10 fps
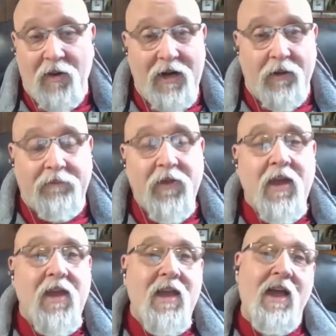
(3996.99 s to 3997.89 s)

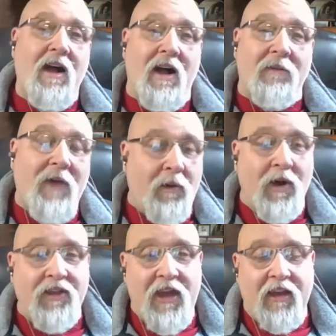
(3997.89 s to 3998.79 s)
I want to thank
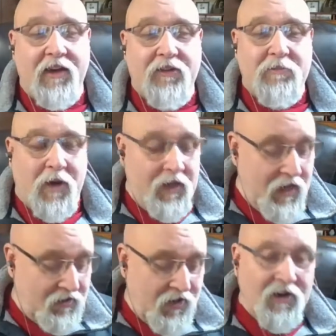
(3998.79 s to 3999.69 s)
we'll out there again
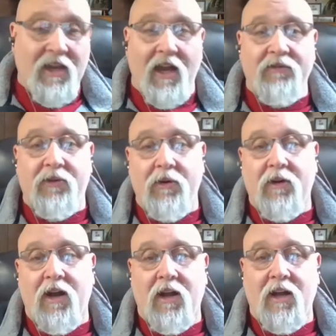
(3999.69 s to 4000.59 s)
for
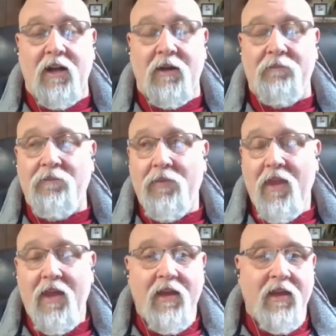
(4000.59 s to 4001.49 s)

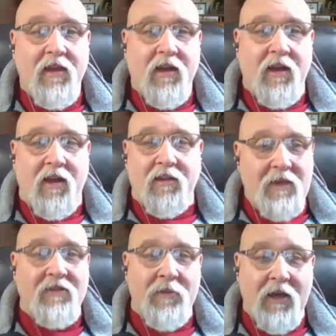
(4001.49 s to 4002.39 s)
sending me
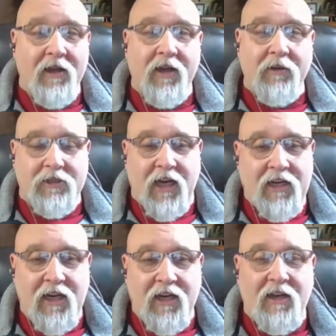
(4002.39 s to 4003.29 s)
some healing, which I
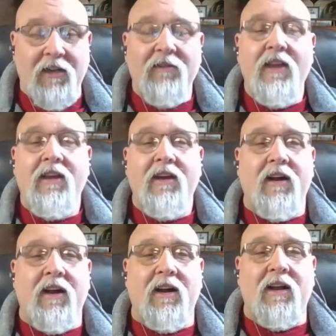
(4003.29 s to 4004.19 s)
needed.
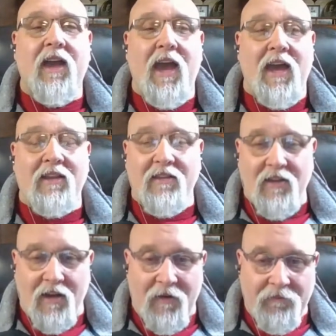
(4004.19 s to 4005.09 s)
And
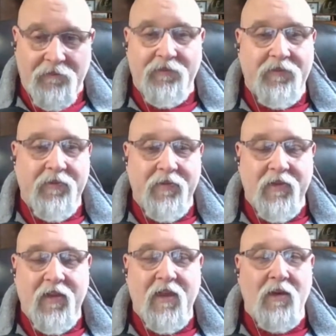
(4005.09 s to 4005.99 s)

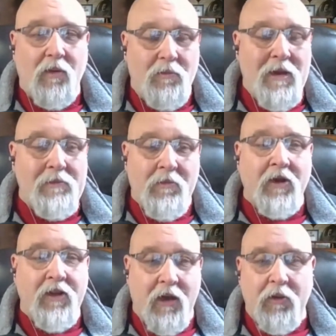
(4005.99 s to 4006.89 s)
maybe
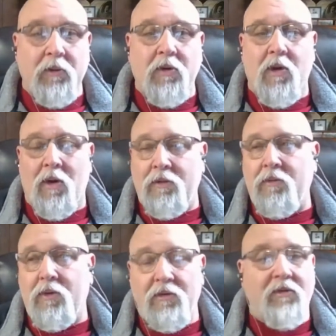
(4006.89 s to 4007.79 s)
Monday we will go
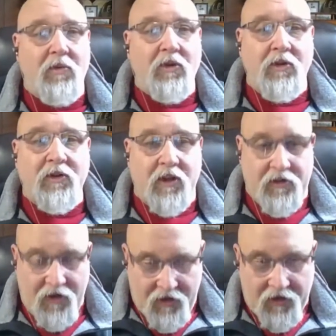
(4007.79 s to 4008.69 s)
on. We'll do
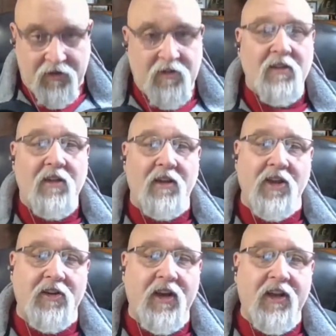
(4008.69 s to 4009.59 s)
another
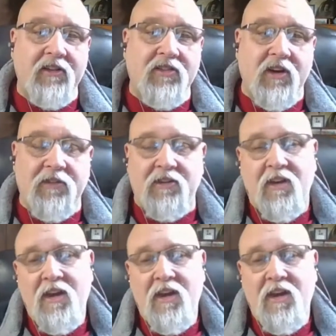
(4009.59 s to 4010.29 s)
healing service.